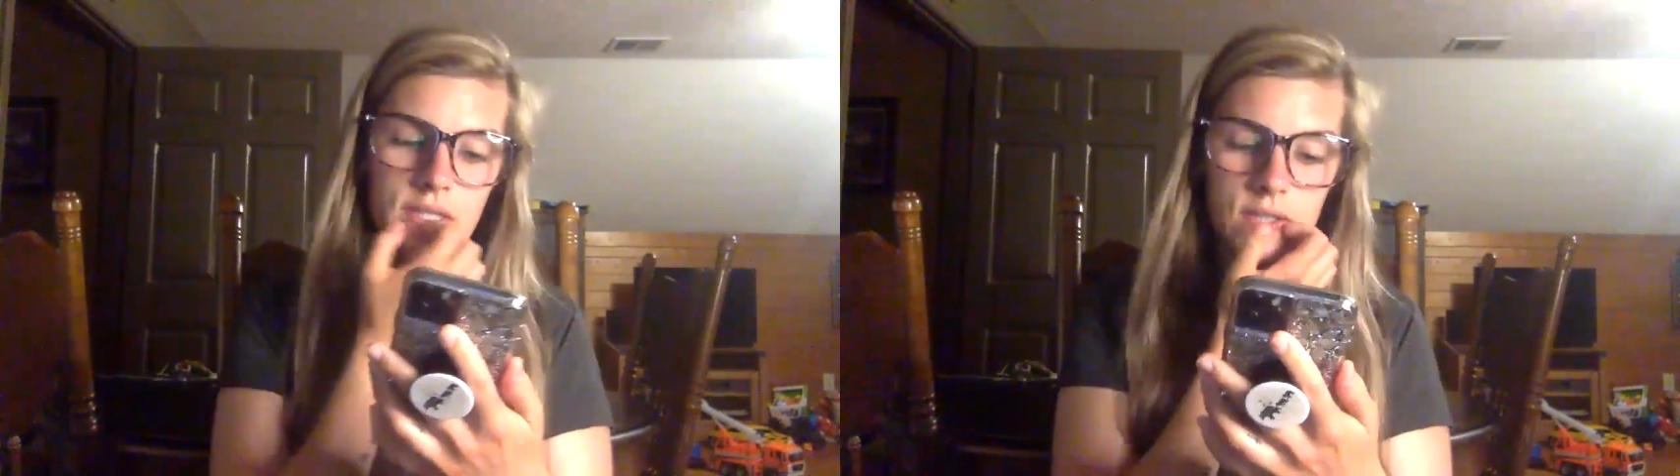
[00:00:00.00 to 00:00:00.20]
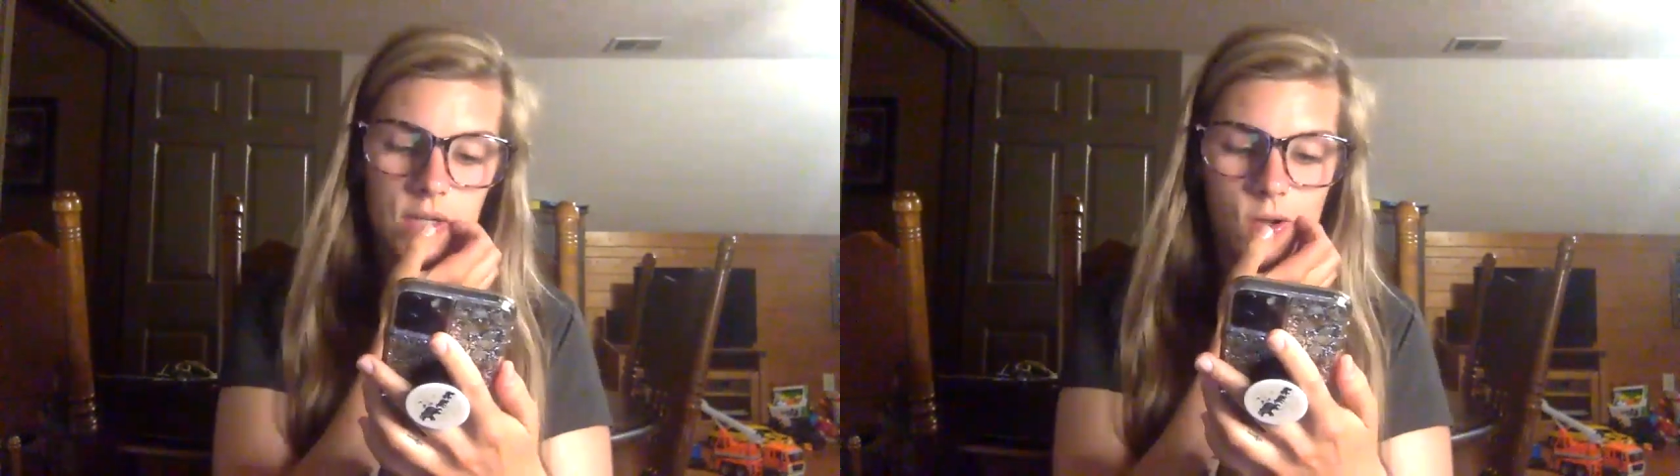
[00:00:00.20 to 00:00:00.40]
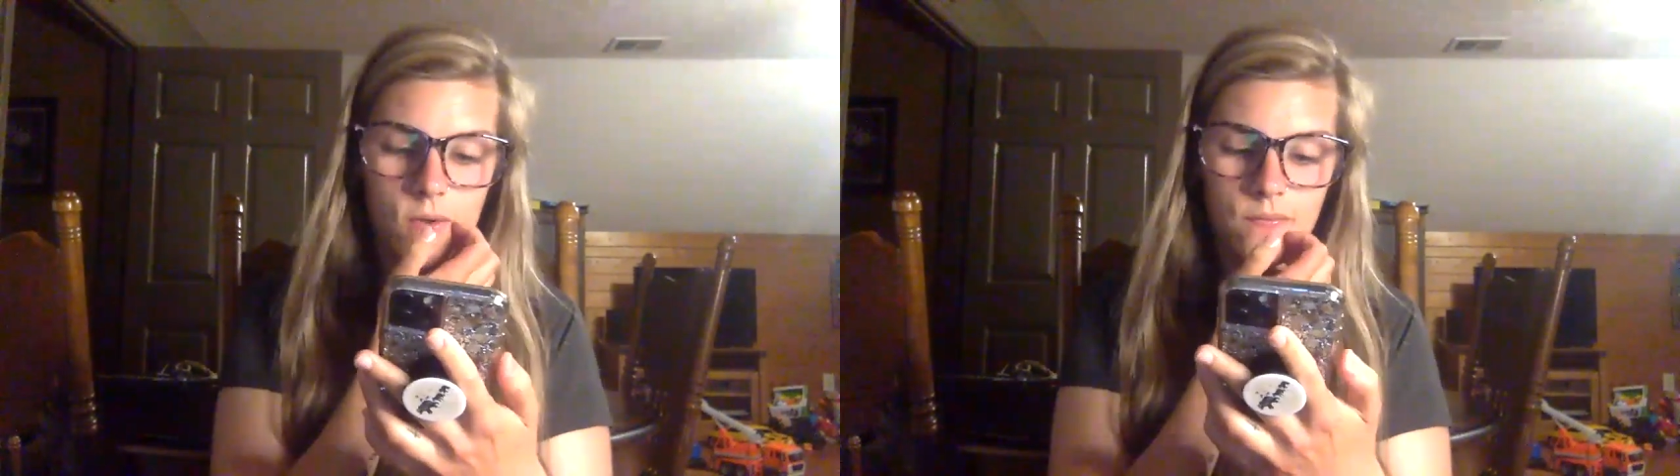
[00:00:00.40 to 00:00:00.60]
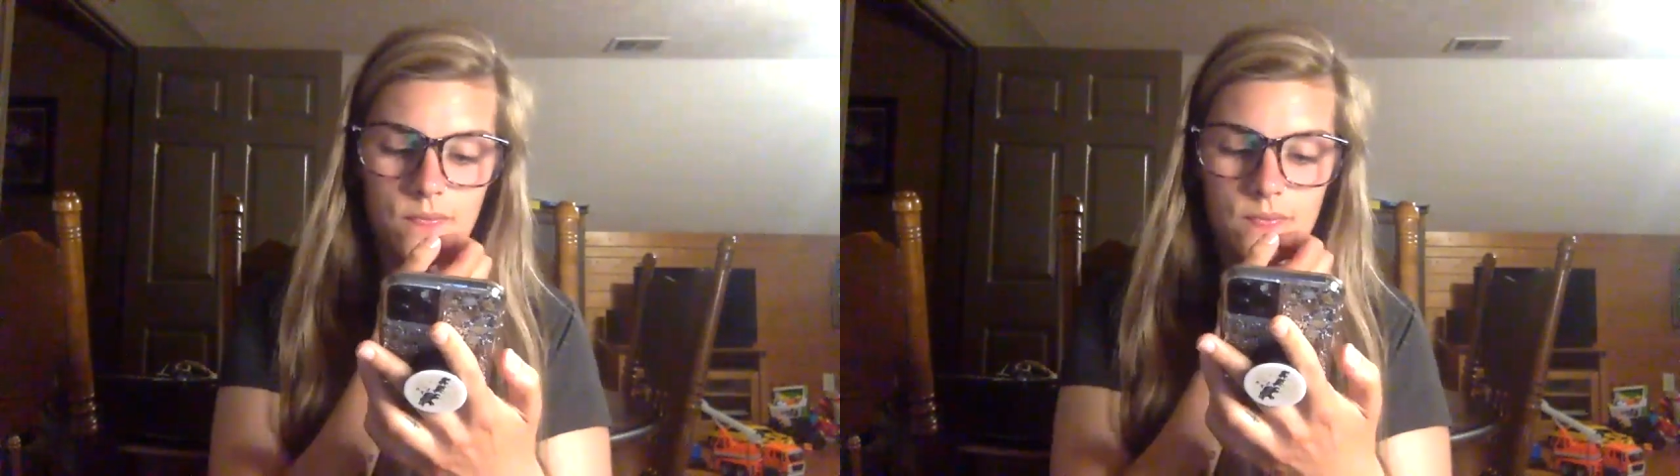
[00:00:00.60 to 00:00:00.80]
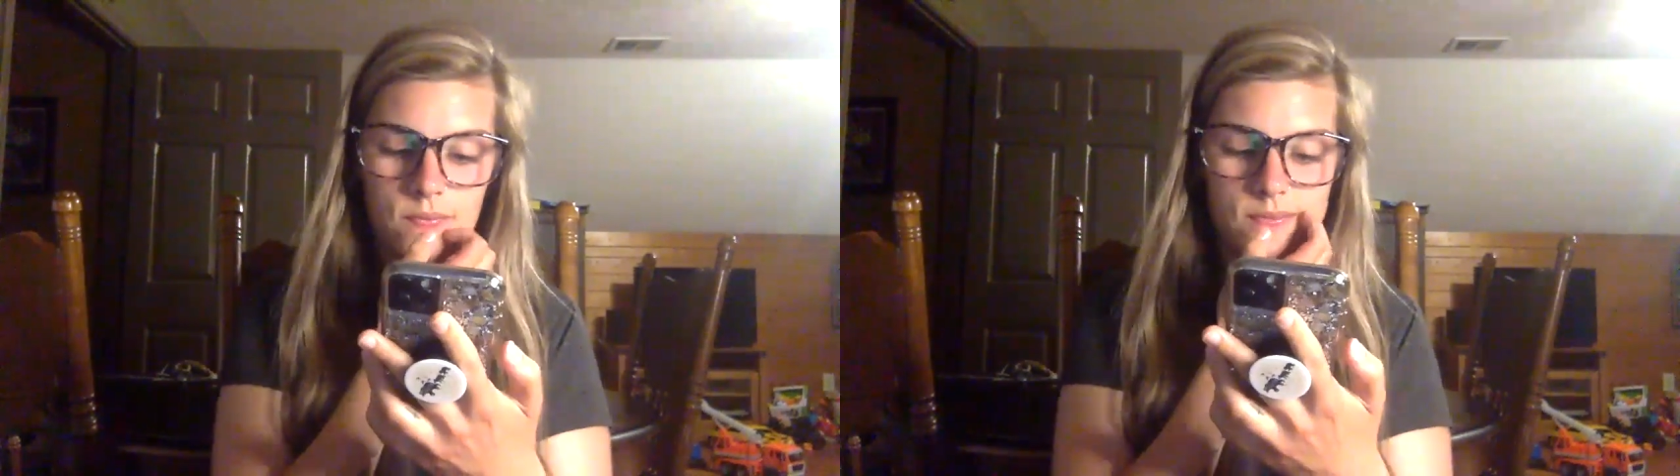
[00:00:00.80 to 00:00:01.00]
girl,
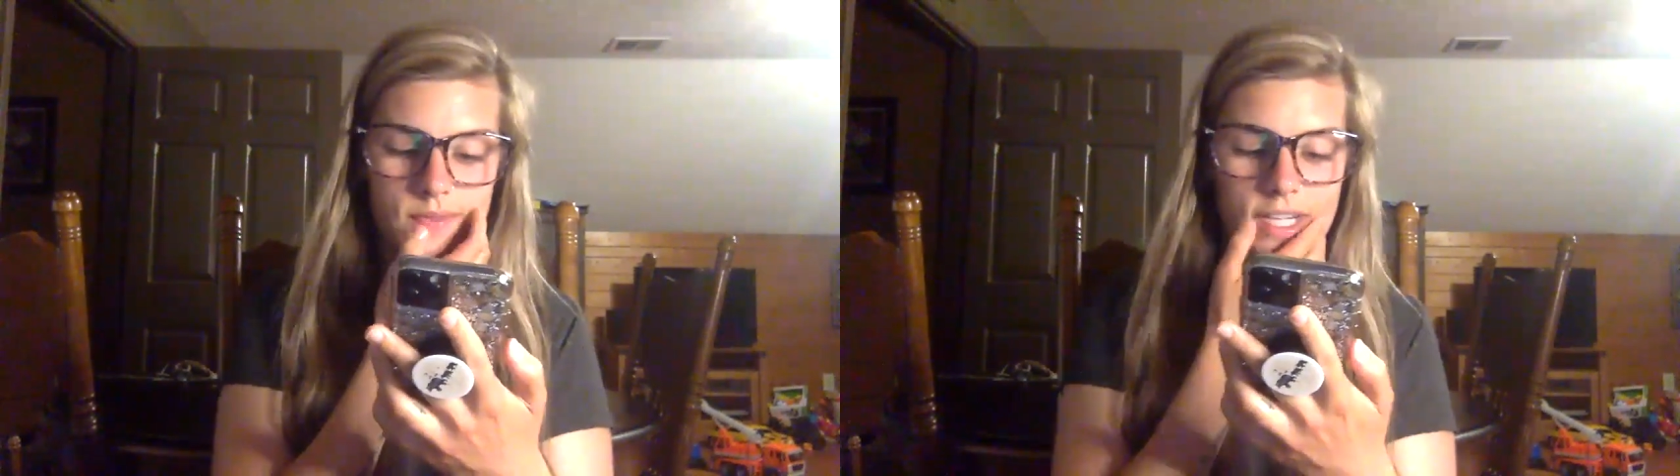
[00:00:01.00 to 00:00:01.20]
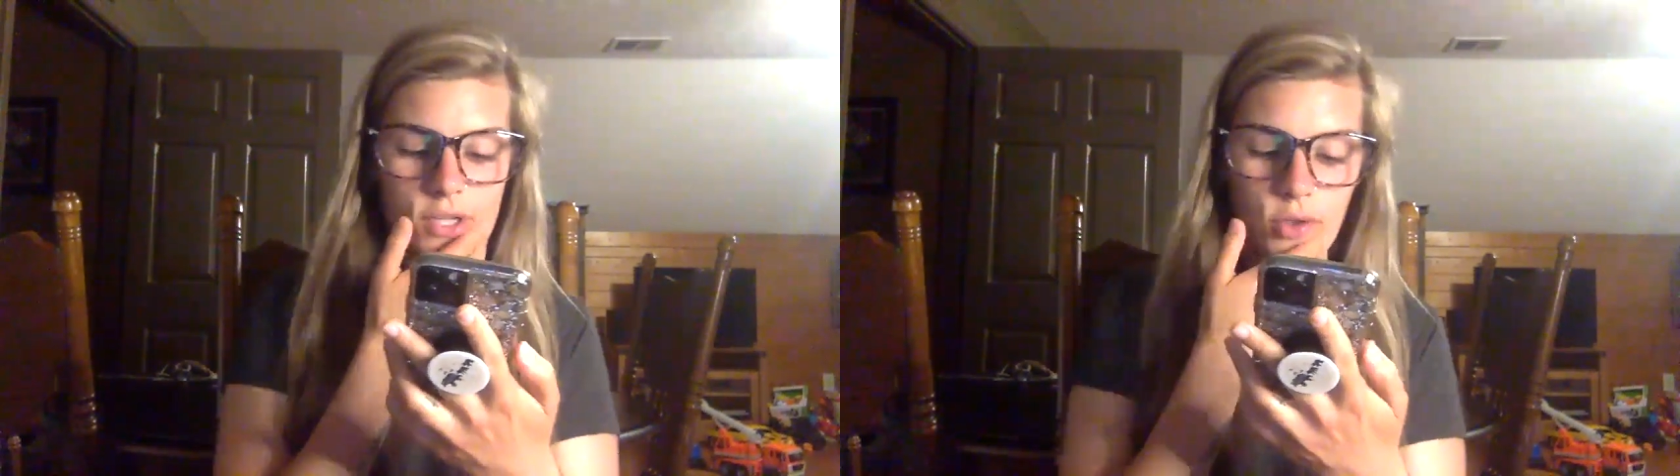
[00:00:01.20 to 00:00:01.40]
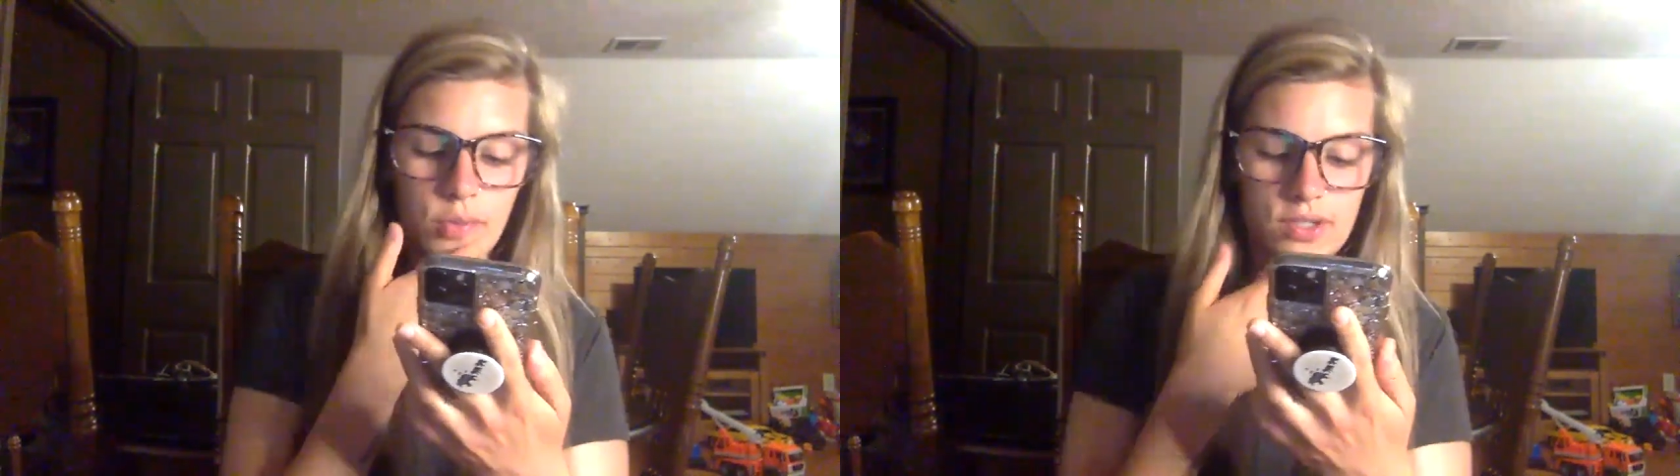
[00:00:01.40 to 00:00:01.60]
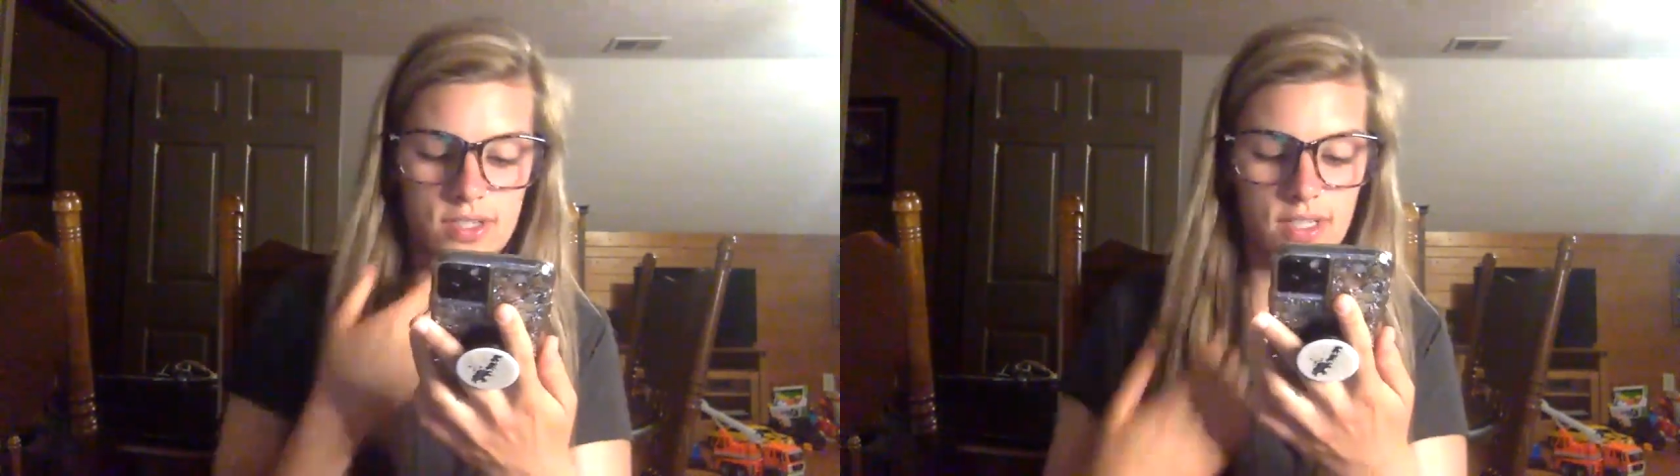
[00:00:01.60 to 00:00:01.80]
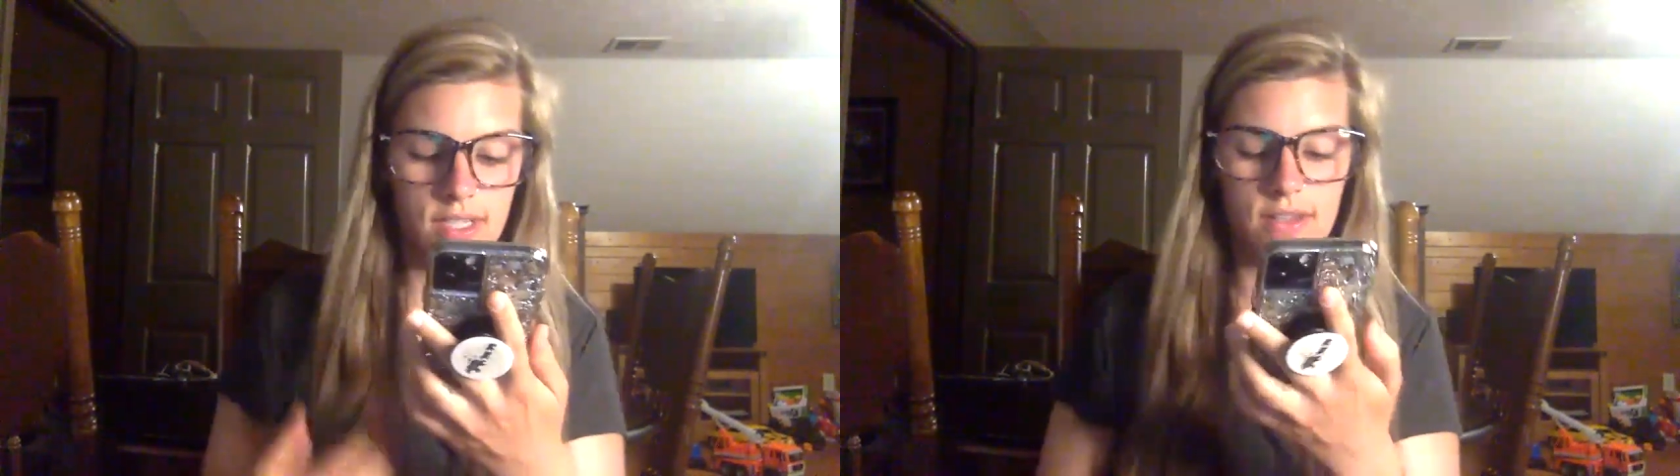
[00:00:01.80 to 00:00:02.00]
I know her
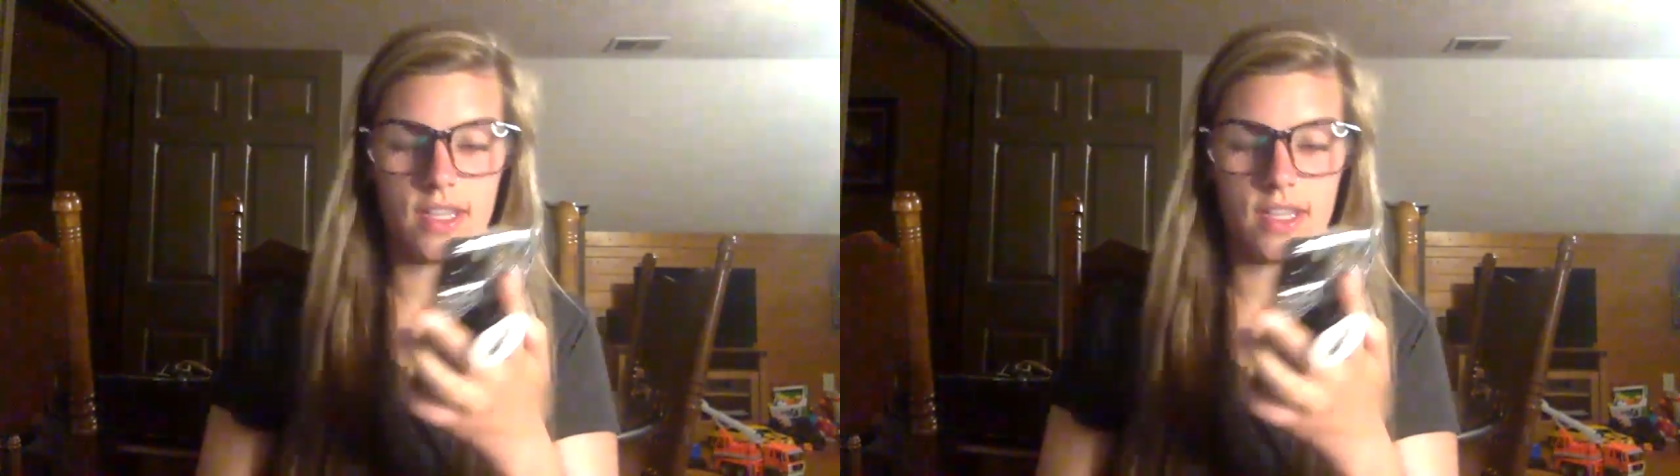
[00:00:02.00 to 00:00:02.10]
personally.